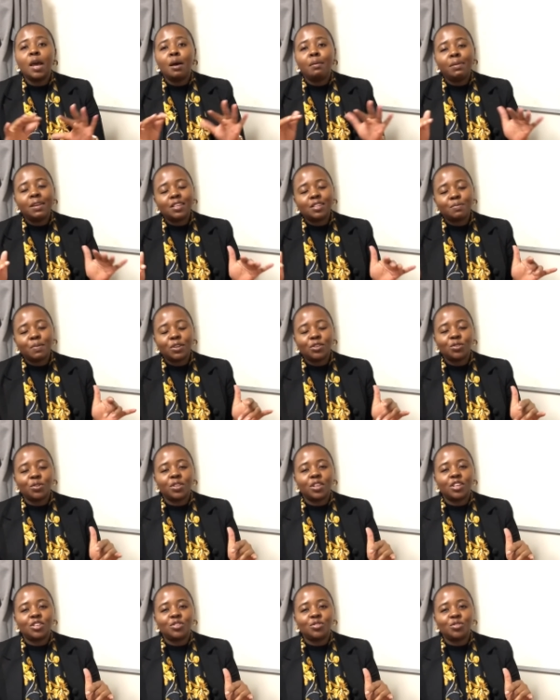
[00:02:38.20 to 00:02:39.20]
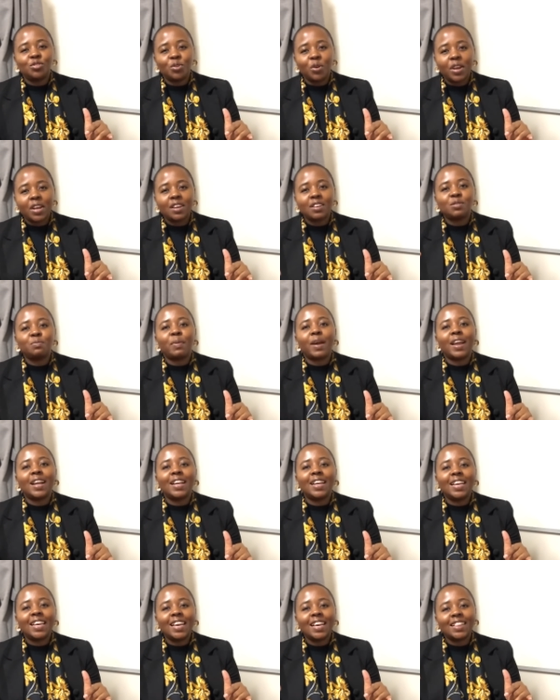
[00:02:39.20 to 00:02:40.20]
please make sure that you join us by
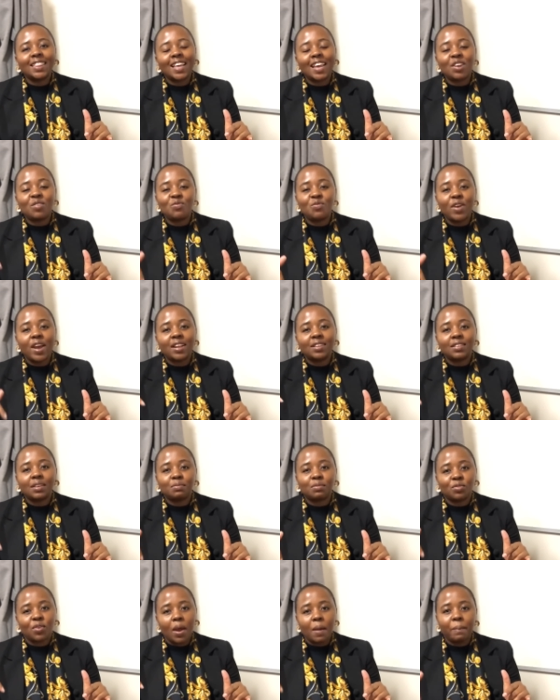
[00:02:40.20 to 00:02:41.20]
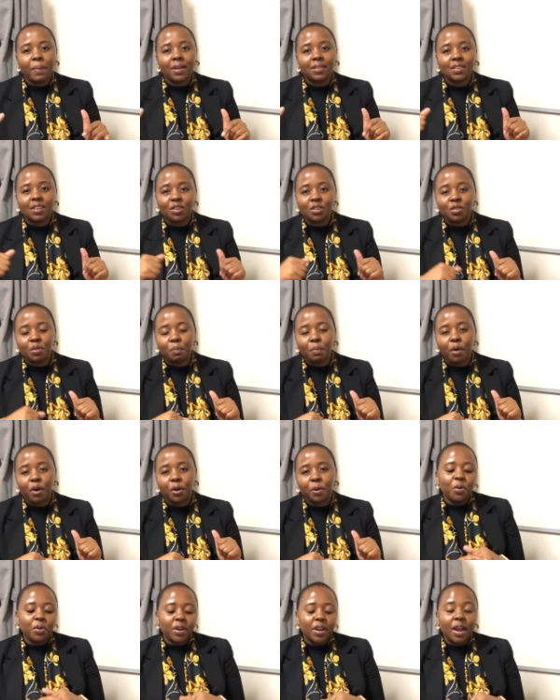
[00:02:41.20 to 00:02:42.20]
clicking that red subscribe button on the
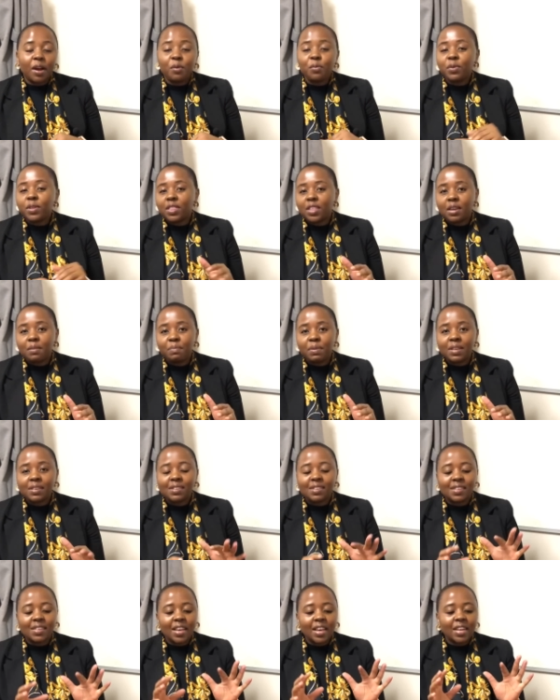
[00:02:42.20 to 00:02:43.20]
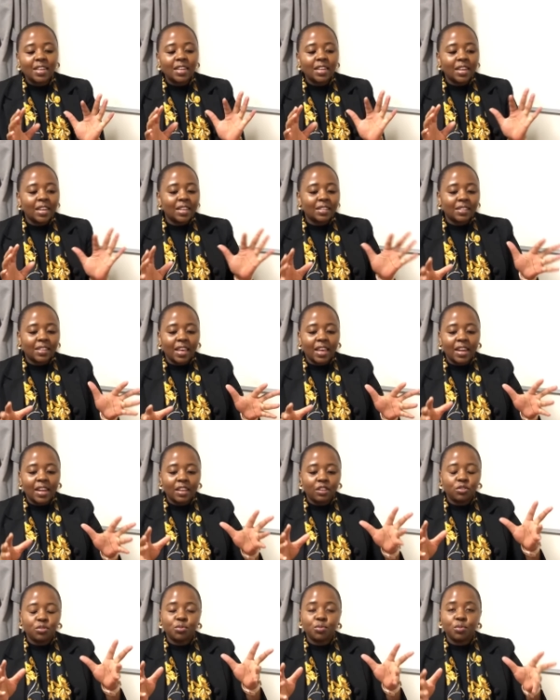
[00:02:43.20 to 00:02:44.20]
bottom now with that being said let's get
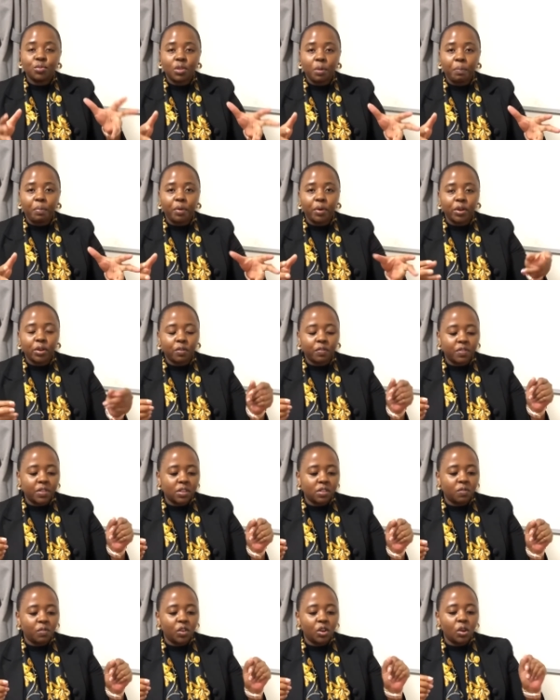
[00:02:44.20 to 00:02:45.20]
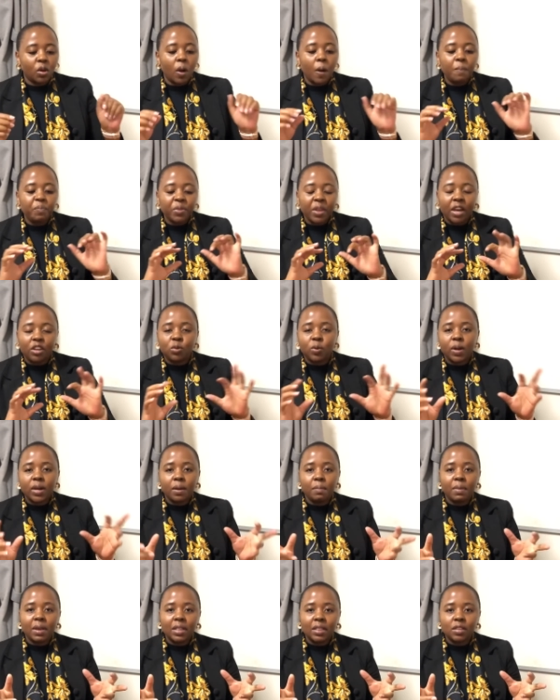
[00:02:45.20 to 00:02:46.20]
into the point of this video i don't want
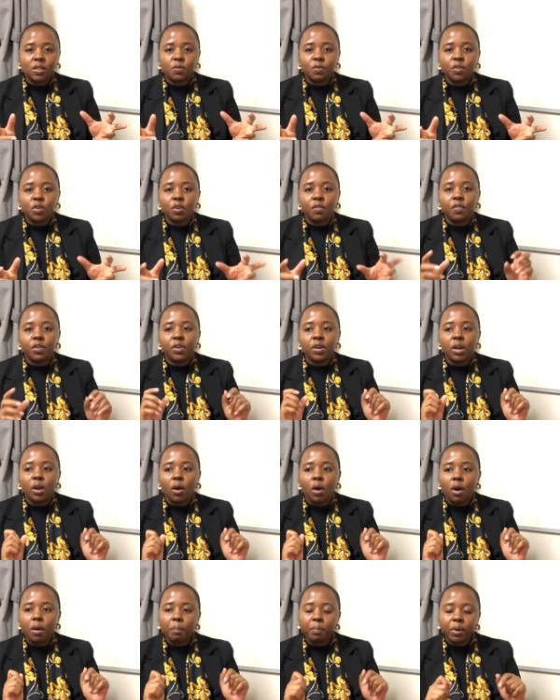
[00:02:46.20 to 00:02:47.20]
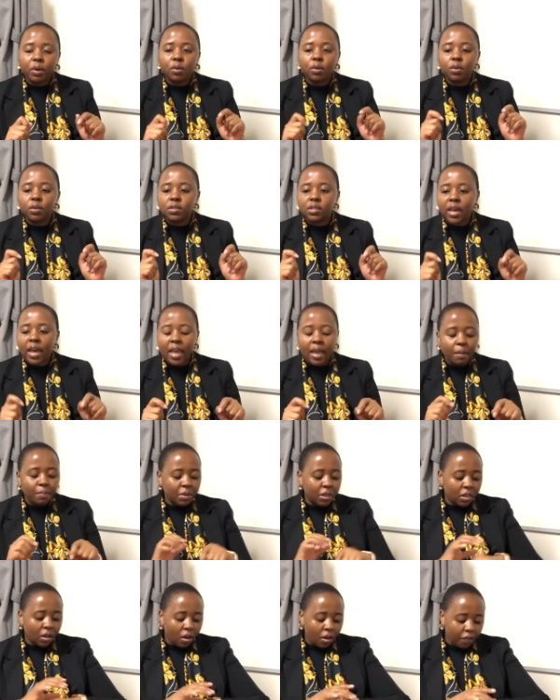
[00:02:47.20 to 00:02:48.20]
to make this video very long because i am
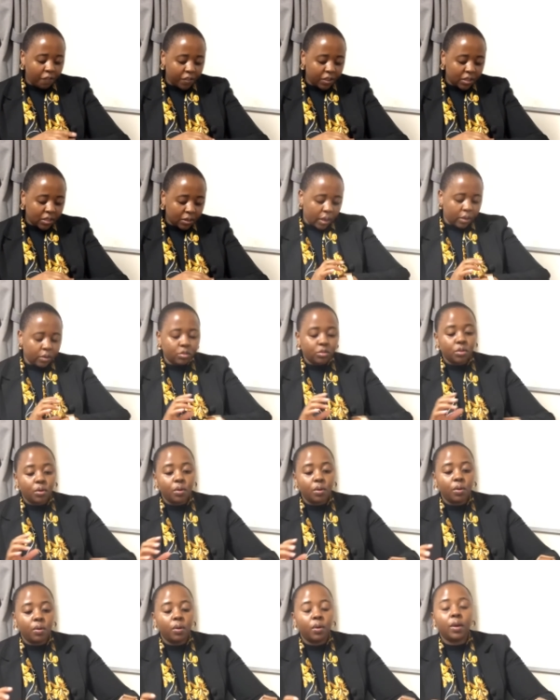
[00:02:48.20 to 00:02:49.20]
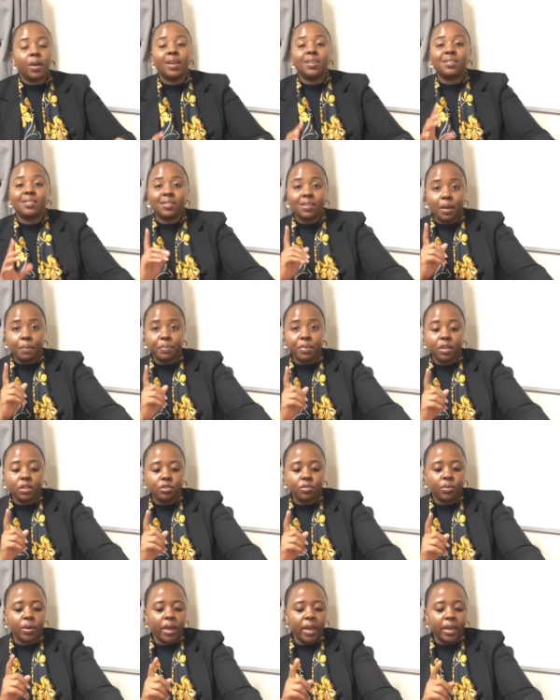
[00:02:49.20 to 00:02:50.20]
in the office so it's something
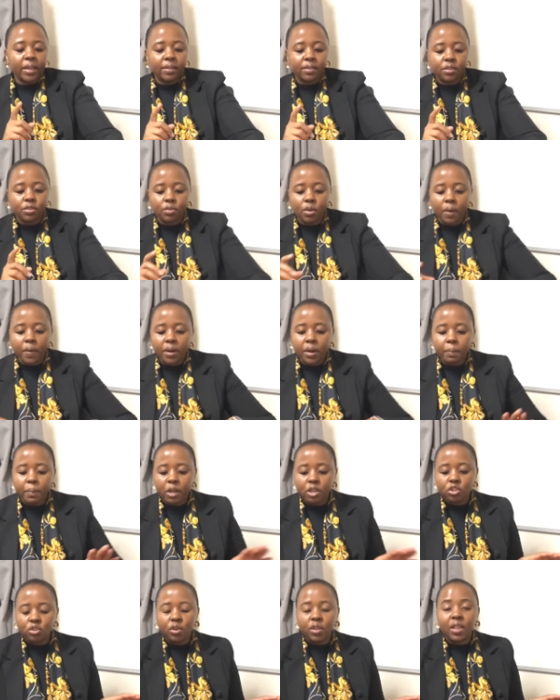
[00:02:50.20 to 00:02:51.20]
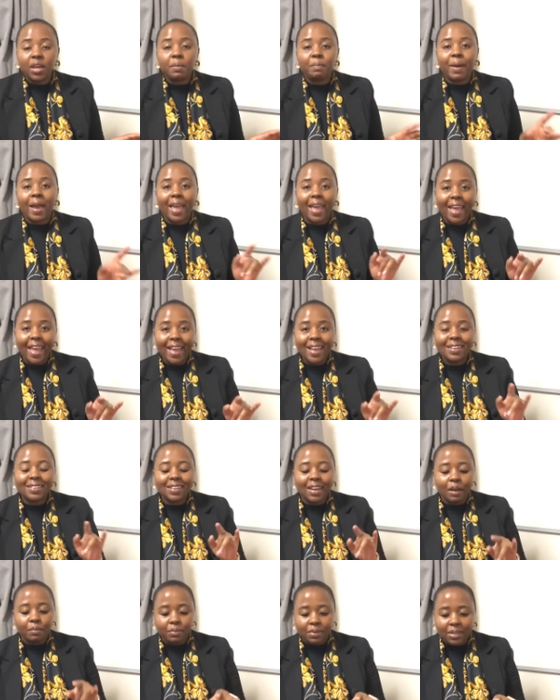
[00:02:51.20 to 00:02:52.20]
to eight so i want to make sure that by eight
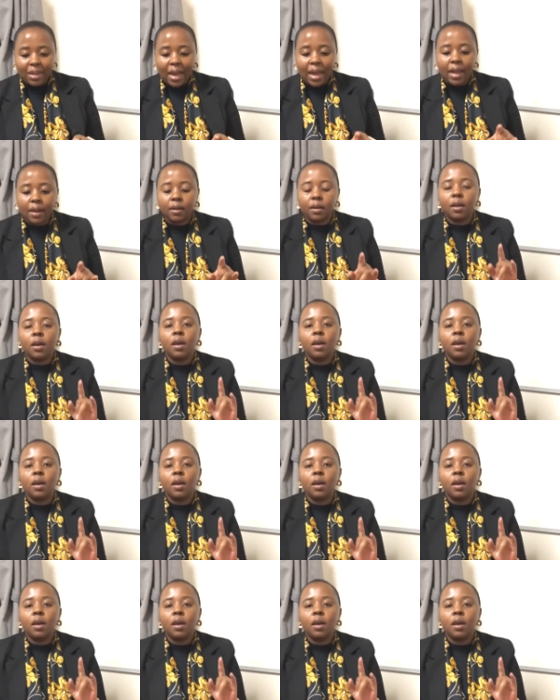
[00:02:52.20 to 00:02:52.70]
i'm done